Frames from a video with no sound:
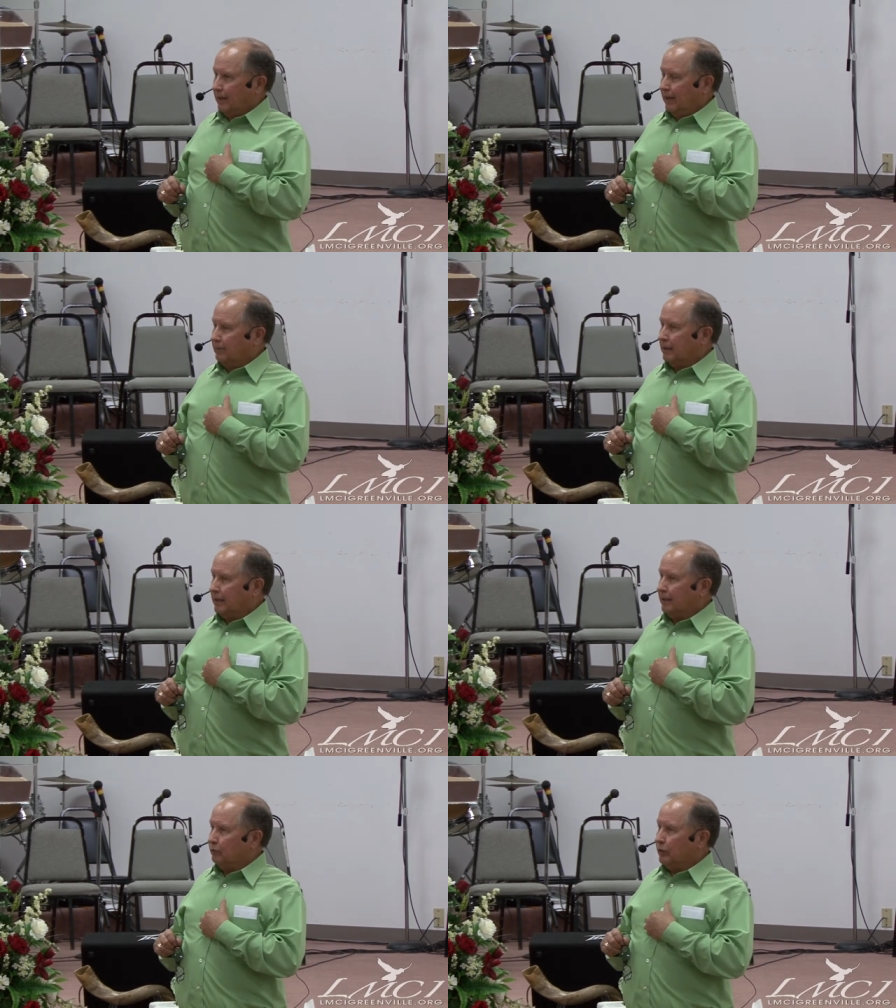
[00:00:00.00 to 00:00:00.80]

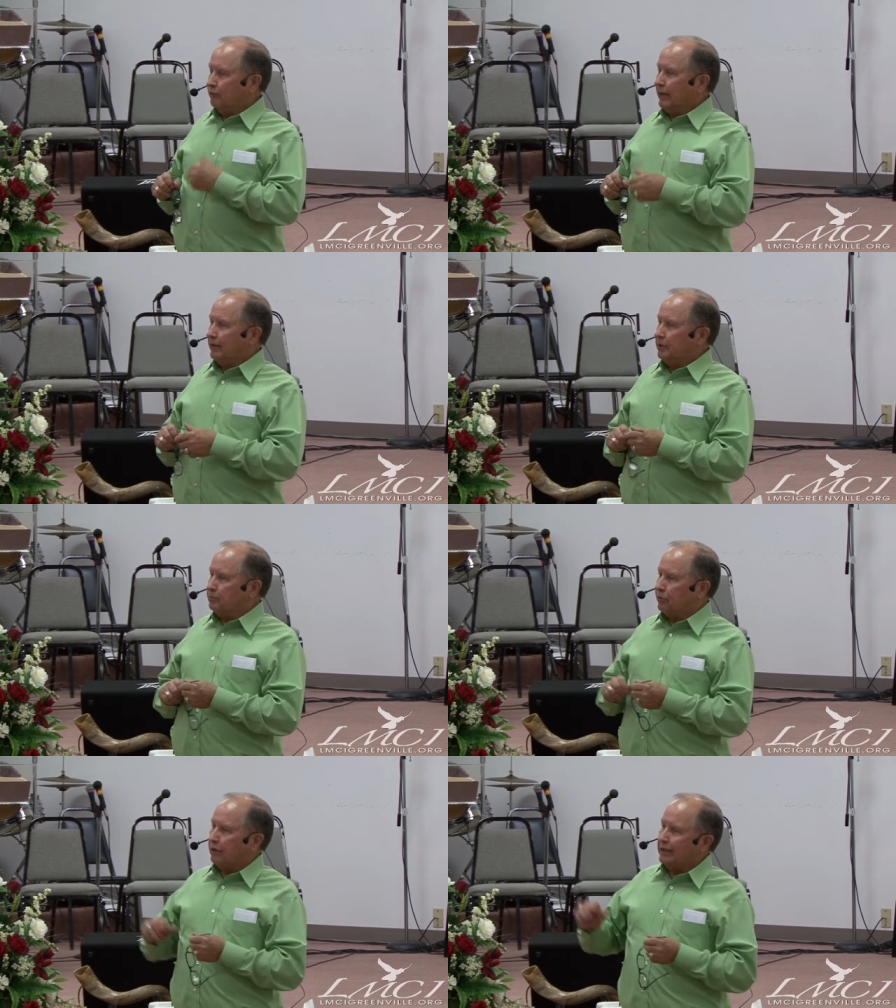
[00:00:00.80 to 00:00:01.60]
Amen. And we've had to
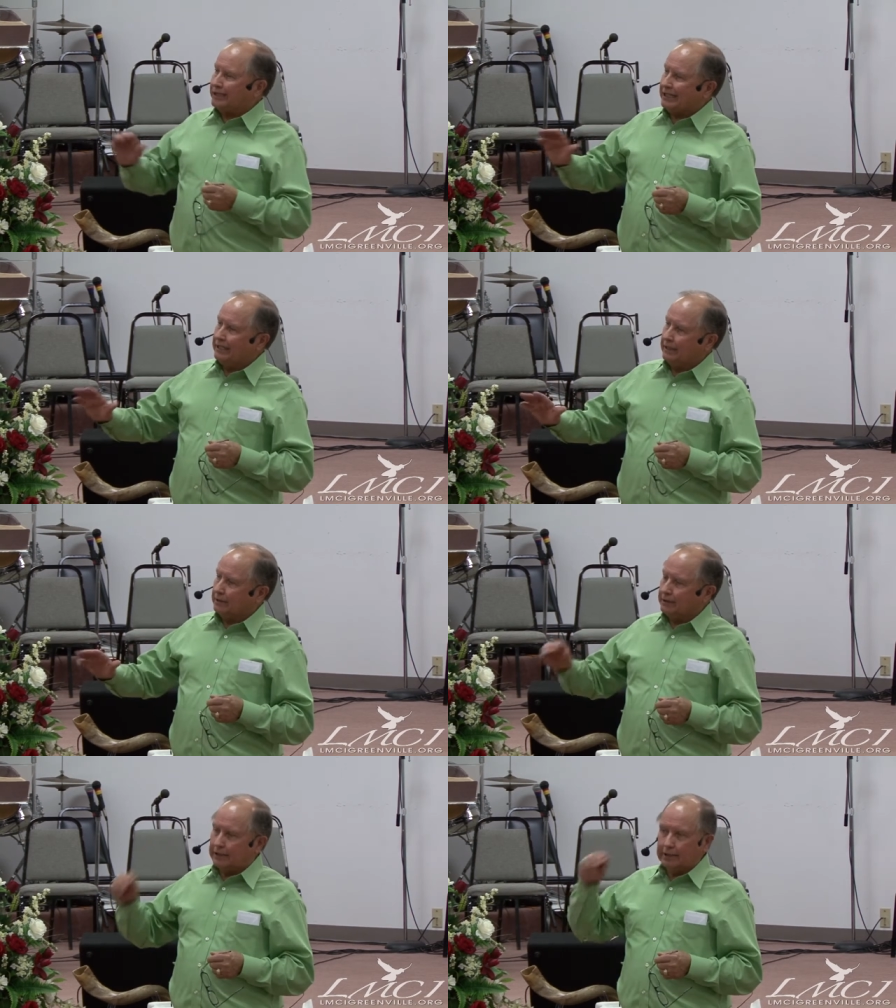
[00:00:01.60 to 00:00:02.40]
press
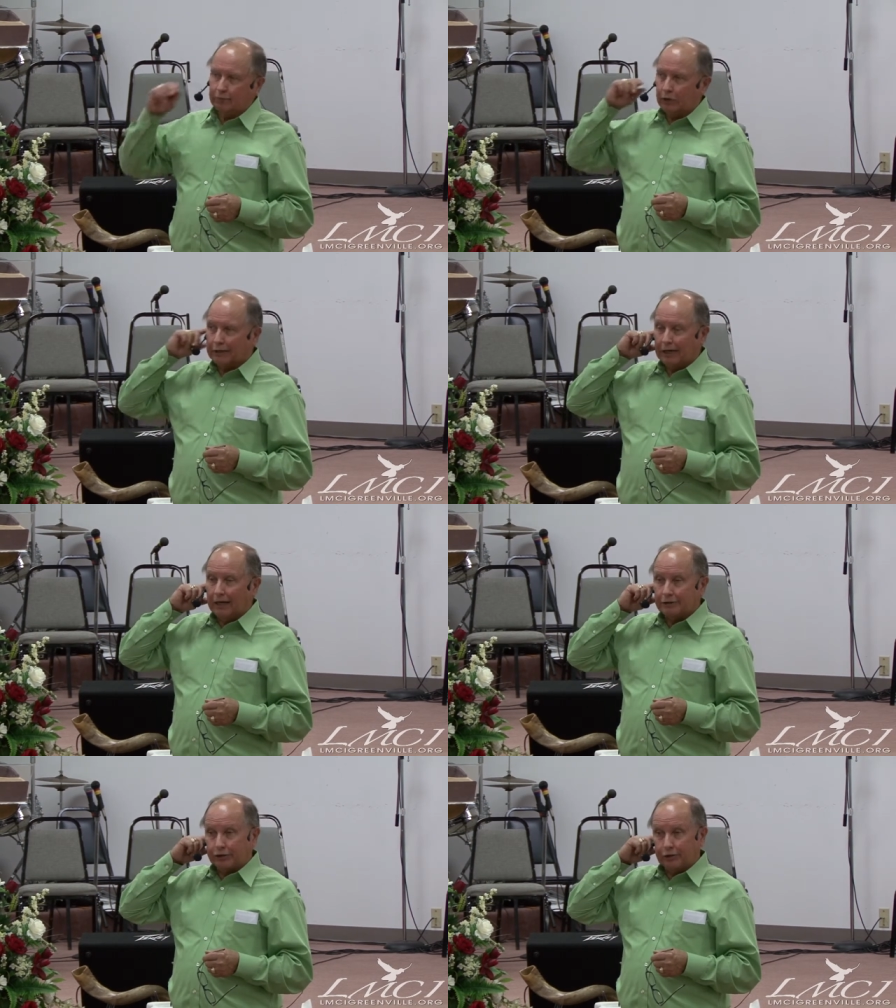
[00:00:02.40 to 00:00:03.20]
in to keep what
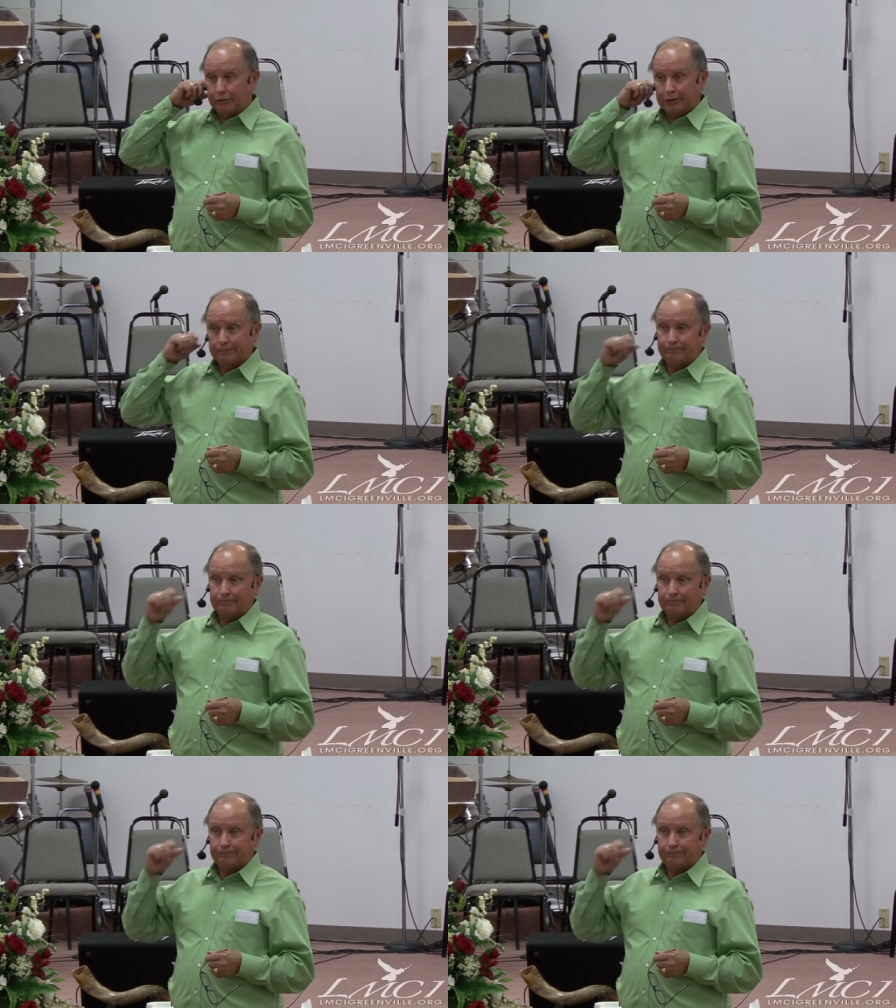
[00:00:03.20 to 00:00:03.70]
God's doing.